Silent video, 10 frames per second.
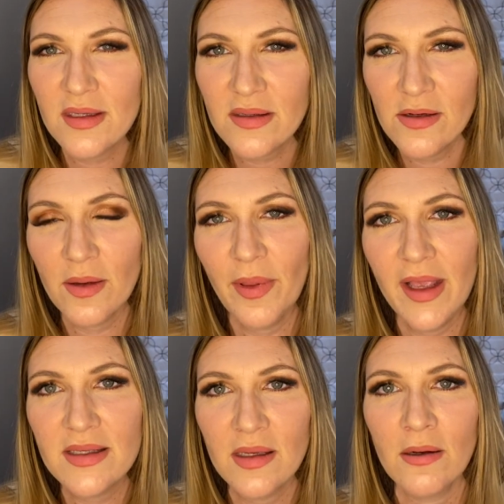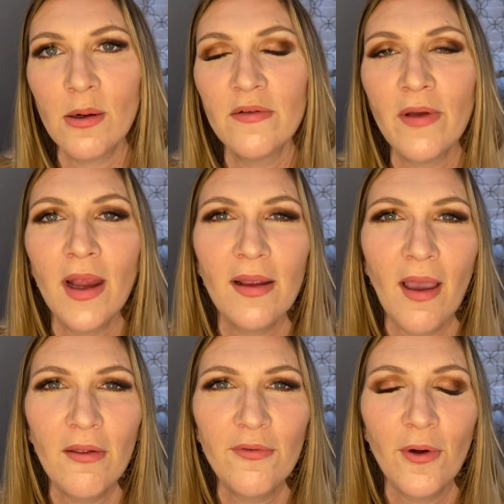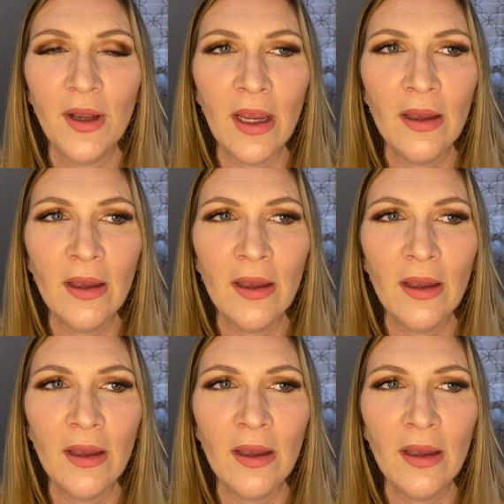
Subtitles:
took place in Irvine, California,